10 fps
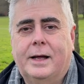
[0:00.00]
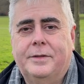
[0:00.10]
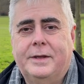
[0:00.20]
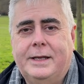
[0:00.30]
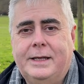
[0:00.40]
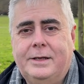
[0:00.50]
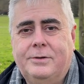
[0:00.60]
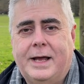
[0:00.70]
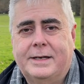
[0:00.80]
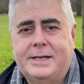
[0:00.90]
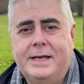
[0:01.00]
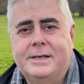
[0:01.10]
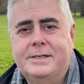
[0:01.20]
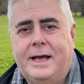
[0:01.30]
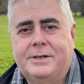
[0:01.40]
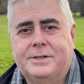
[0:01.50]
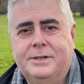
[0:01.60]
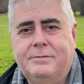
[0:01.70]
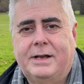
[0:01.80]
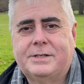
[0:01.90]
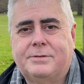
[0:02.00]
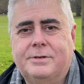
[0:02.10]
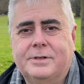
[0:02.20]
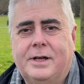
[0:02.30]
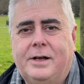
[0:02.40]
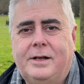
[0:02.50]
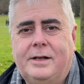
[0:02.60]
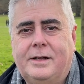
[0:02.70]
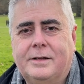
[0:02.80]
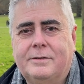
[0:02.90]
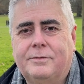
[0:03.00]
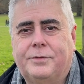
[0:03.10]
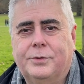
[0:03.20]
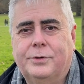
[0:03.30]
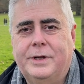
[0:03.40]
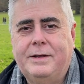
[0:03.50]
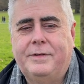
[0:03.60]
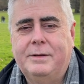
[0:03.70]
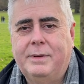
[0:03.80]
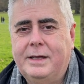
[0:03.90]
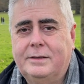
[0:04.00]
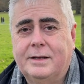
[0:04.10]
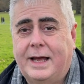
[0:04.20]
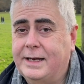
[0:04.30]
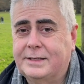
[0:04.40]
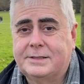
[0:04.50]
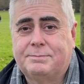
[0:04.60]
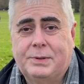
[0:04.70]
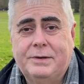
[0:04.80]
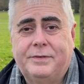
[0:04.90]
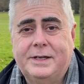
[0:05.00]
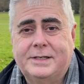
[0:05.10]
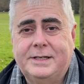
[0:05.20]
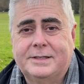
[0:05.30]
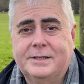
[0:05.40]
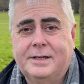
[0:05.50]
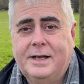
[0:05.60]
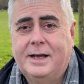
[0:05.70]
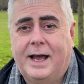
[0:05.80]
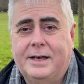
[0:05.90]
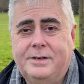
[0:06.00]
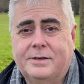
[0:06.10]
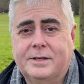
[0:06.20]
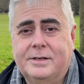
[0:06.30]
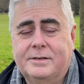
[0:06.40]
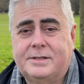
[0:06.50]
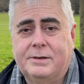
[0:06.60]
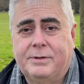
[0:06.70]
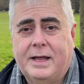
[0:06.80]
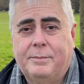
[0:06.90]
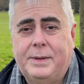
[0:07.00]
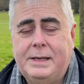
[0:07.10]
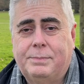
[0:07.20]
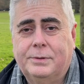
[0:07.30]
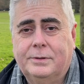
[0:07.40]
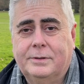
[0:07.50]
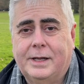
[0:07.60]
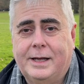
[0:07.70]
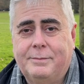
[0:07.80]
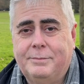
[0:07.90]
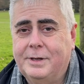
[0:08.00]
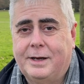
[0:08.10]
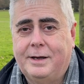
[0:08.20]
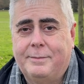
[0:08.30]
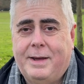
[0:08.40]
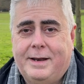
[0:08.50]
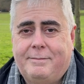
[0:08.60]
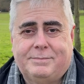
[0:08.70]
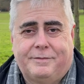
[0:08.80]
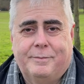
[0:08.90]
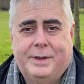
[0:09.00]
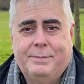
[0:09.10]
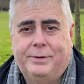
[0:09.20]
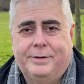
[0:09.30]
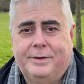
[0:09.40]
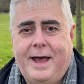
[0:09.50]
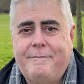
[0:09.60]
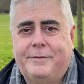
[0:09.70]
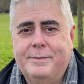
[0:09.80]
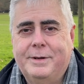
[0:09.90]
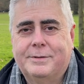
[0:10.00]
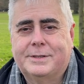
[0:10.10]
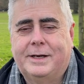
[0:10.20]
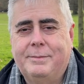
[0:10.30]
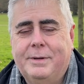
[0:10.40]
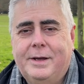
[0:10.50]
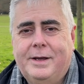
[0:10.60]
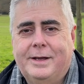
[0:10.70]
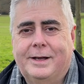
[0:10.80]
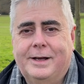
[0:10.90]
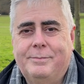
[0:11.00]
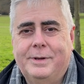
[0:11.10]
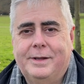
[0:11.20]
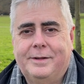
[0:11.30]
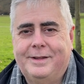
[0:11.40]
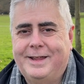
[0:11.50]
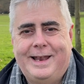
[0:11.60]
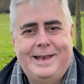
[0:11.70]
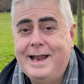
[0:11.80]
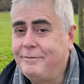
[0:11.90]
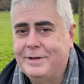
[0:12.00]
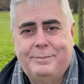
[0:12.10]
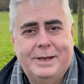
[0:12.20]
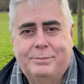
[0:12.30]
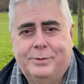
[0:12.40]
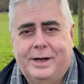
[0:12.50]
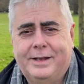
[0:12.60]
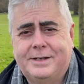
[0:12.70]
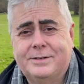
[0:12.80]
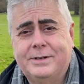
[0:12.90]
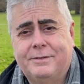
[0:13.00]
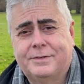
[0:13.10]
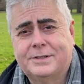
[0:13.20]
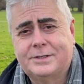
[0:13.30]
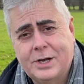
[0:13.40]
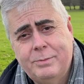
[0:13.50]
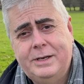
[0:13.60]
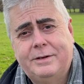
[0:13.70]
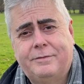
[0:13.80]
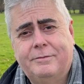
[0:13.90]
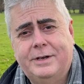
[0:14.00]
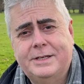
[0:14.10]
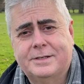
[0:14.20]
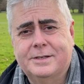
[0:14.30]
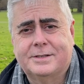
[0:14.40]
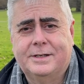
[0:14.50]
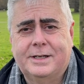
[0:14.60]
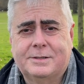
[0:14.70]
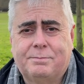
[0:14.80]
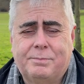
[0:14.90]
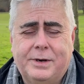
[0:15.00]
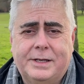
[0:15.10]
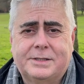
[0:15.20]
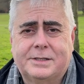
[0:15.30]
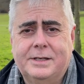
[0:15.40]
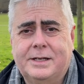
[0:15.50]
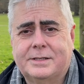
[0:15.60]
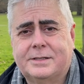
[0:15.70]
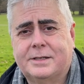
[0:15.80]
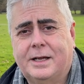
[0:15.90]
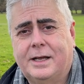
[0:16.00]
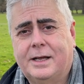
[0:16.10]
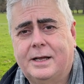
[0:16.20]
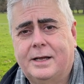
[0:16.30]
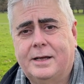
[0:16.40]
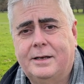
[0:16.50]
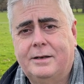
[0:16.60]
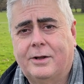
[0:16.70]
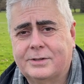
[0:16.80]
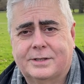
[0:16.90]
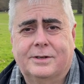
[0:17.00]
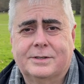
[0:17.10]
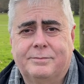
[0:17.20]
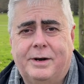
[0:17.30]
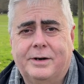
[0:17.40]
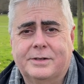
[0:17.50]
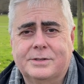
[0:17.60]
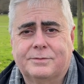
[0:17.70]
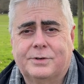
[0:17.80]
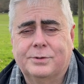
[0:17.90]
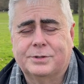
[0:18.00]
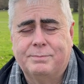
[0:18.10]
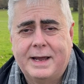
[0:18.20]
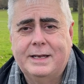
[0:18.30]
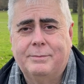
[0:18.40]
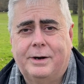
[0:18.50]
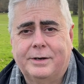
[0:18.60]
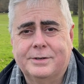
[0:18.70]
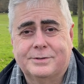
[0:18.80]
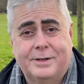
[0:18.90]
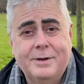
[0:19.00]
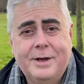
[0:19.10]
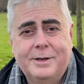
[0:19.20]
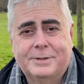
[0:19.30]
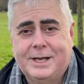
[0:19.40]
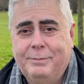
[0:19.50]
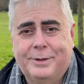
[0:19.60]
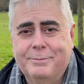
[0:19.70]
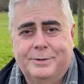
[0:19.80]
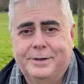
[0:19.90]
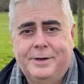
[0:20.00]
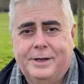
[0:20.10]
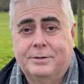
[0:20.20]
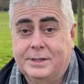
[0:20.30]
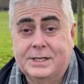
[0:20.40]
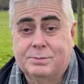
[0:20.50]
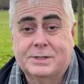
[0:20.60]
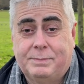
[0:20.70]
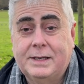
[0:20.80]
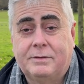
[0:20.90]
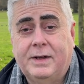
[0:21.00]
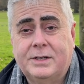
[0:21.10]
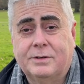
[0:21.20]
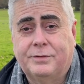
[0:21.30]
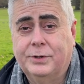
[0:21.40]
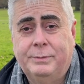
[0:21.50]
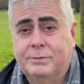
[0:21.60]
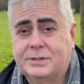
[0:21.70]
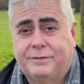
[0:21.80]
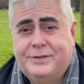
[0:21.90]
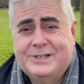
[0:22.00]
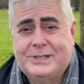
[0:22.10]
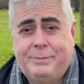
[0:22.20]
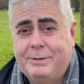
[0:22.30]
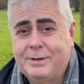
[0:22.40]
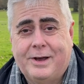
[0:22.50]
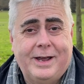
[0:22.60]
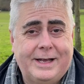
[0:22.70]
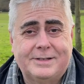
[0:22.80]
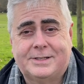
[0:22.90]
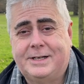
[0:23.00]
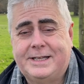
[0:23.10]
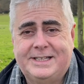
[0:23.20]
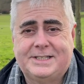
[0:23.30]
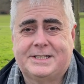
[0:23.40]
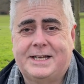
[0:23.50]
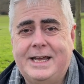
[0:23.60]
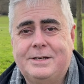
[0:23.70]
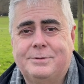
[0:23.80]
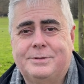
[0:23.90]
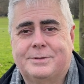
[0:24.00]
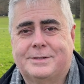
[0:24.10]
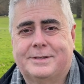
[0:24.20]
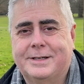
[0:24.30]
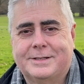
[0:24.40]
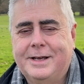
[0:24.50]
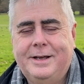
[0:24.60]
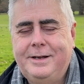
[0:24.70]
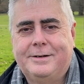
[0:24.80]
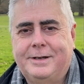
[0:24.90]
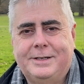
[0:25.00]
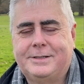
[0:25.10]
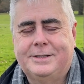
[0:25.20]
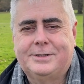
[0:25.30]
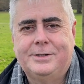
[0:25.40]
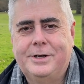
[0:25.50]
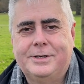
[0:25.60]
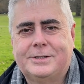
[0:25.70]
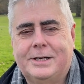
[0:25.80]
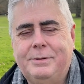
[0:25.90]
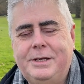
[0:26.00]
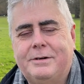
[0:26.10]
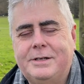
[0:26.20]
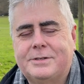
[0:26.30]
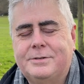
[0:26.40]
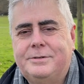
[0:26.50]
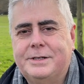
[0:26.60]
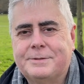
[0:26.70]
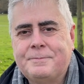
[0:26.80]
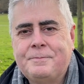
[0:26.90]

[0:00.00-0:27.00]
You get taken down to the restaurant car for evening meal, and it's perfectly decent, and you can sit with other people. I met different people on every mealtime. They're lovely people, and they're doing it for so many different reasons, and there's Brits and there's lots and lots of Americans, of course, mainly Americans, although some of them were, if this was a big adventure for them, it was the first time they were going outside their state, all sorts of things. You know, I just heard so many great stories.